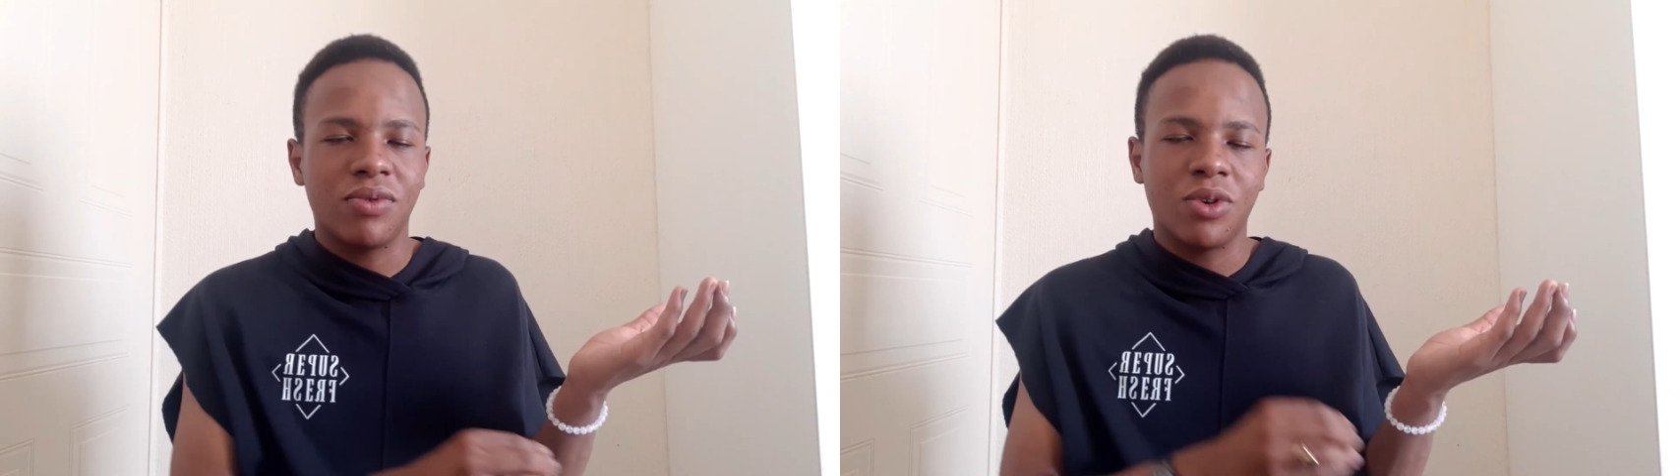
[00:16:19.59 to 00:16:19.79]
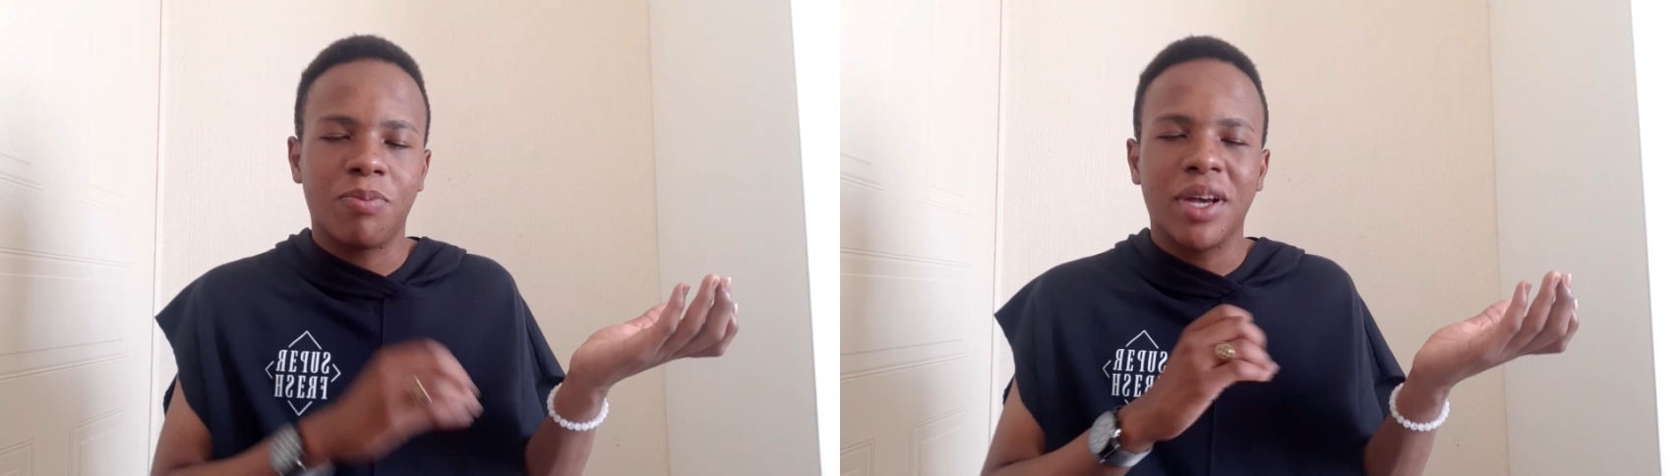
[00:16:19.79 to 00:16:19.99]

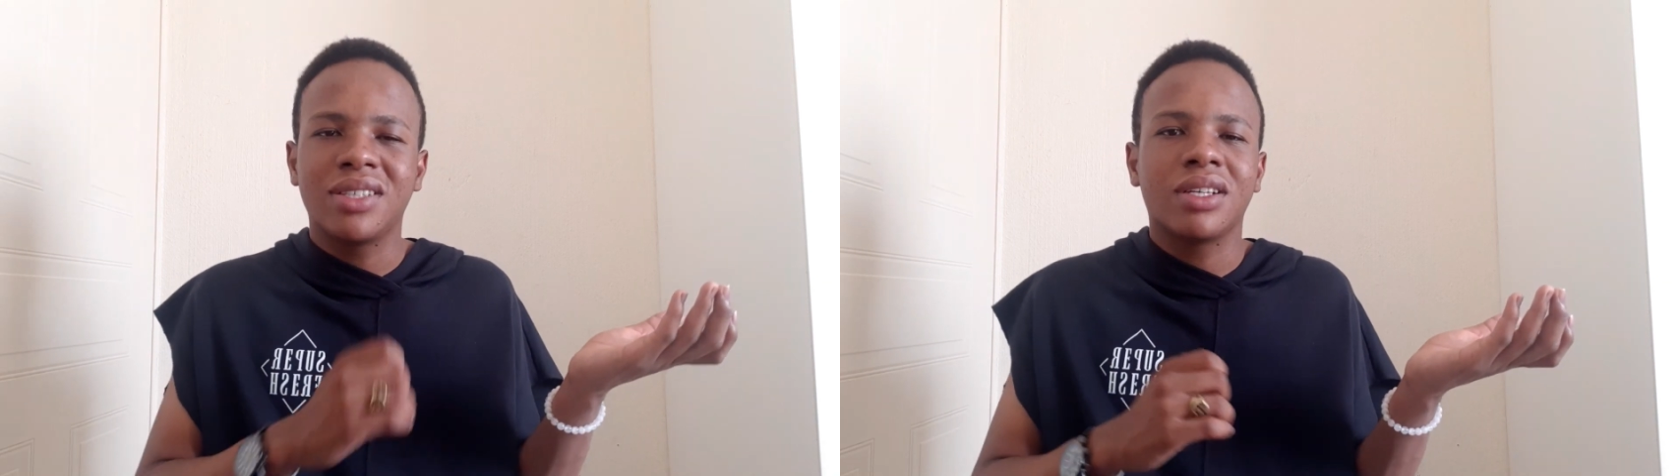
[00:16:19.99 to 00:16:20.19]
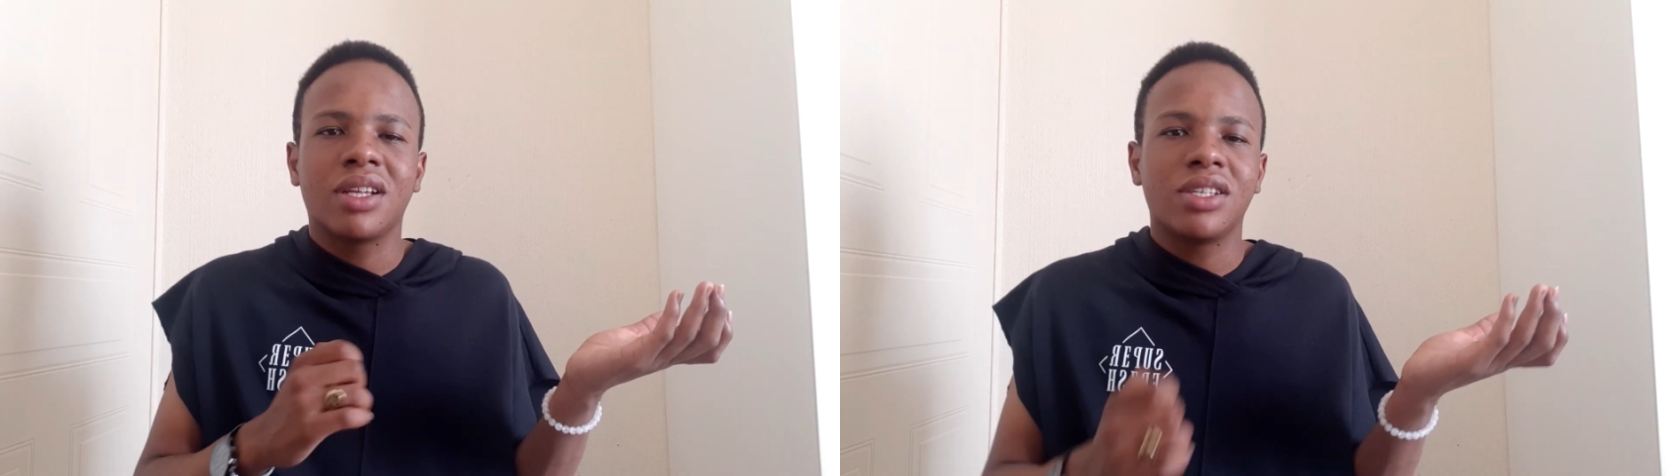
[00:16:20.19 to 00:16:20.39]
You're
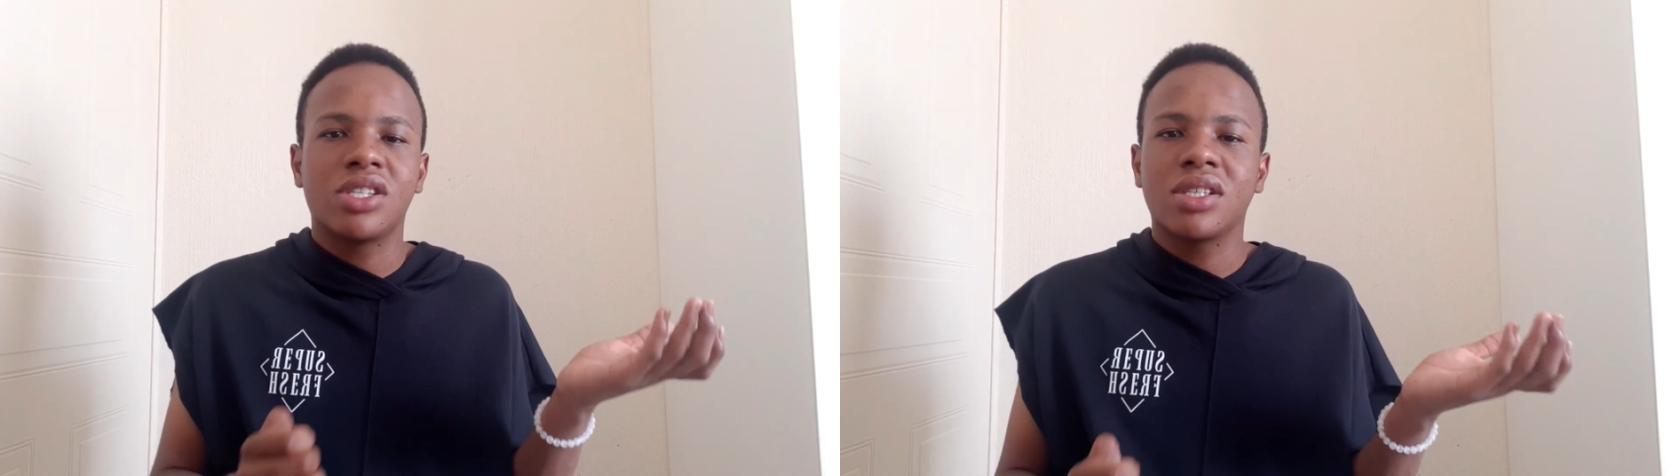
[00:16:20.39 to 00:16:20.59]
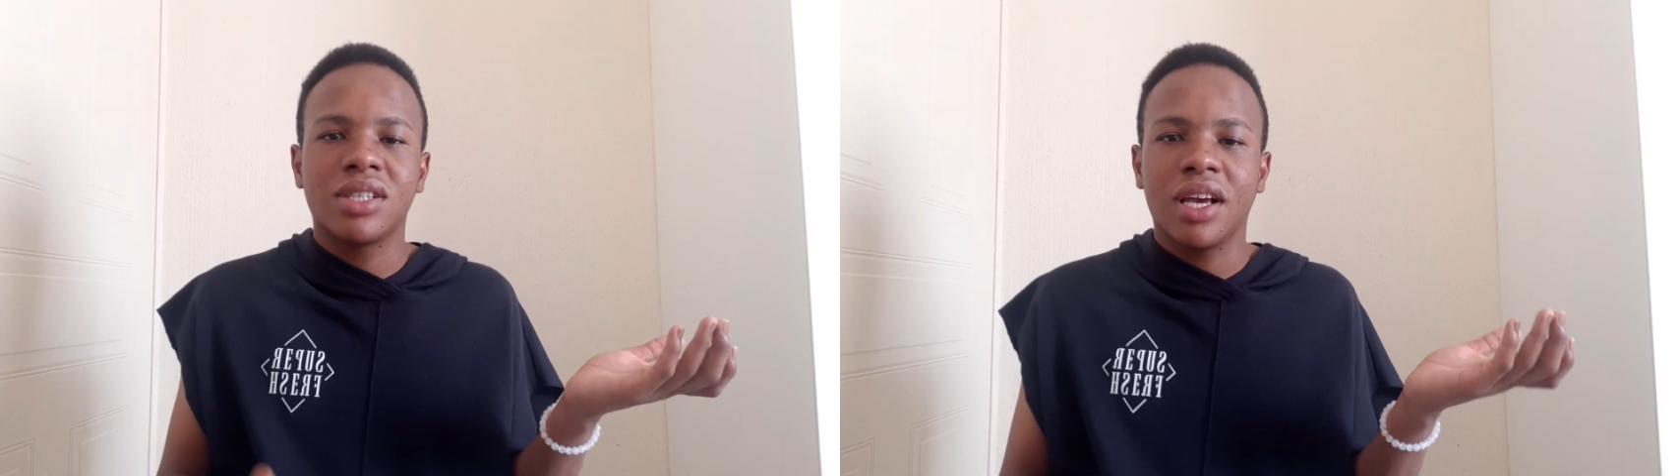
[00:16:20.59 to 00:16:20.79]
basically
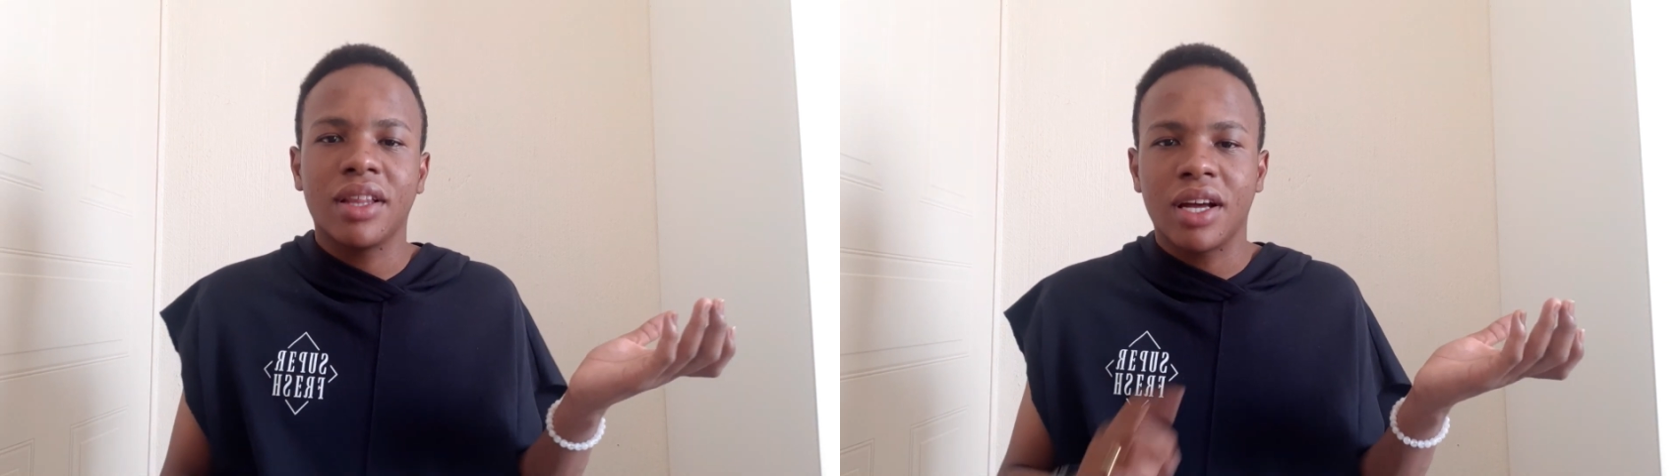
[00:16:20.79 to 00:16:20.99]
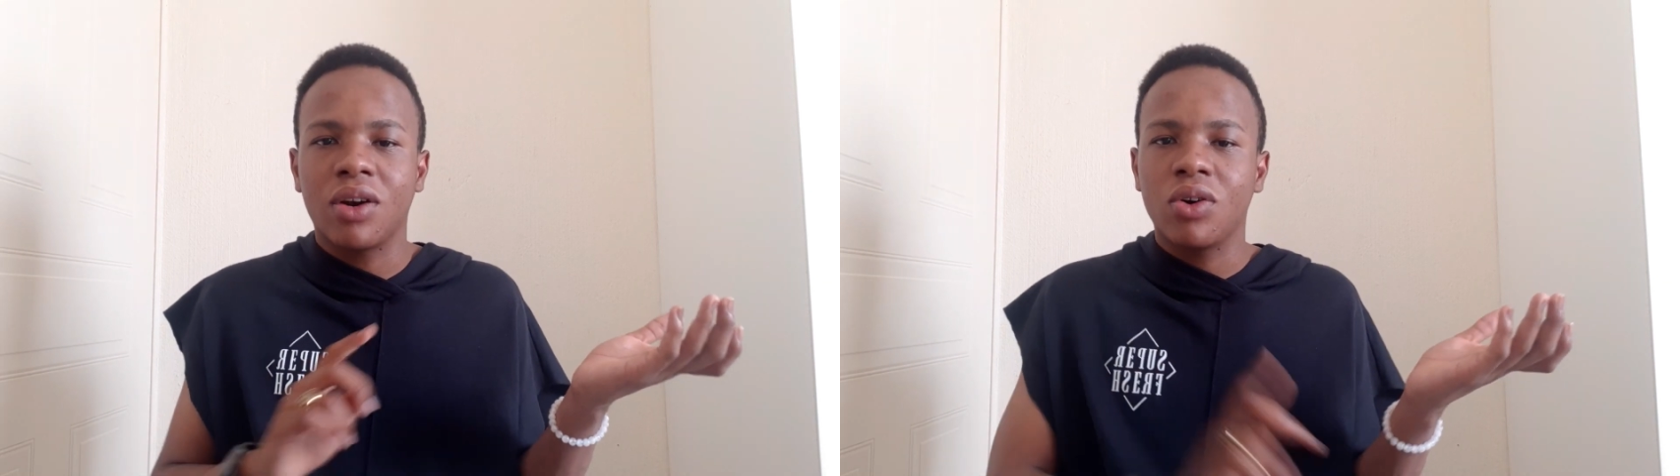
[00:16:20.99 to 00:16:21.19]
just saying
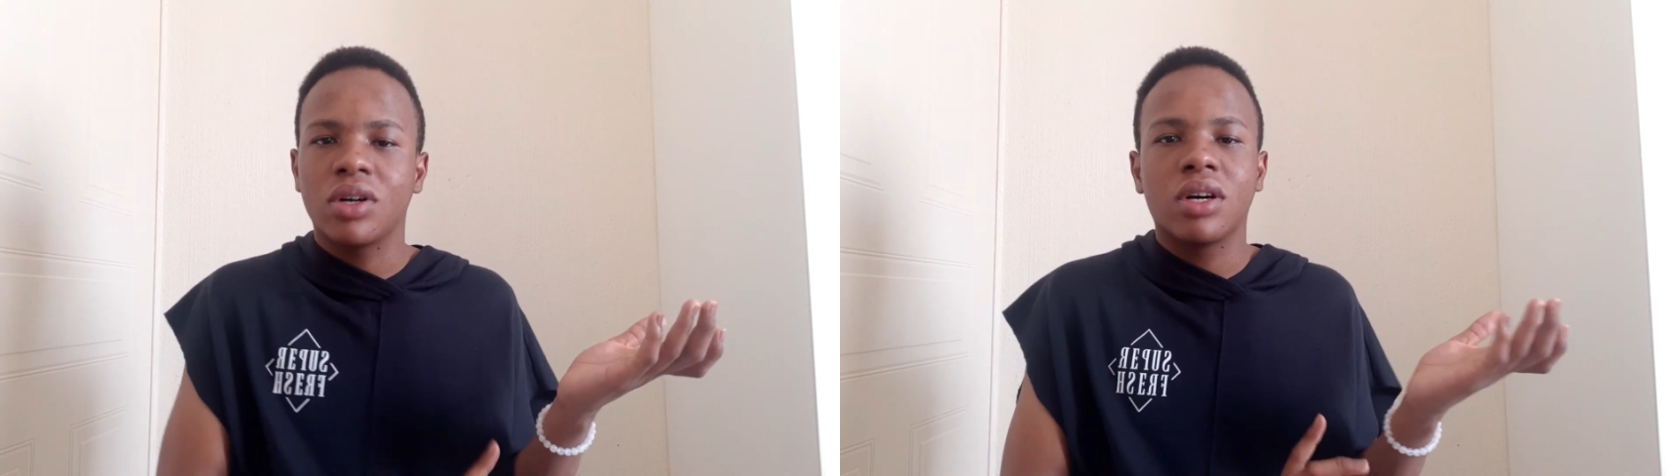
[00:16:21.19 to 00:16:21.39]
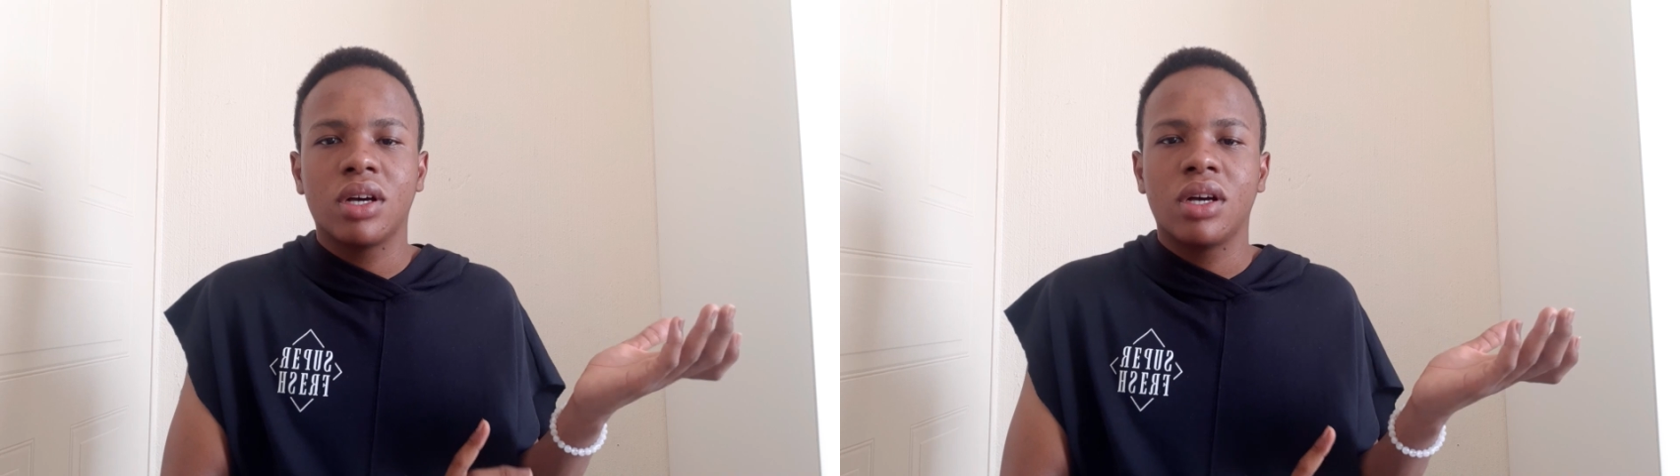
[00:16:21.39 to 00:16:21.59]
that, look,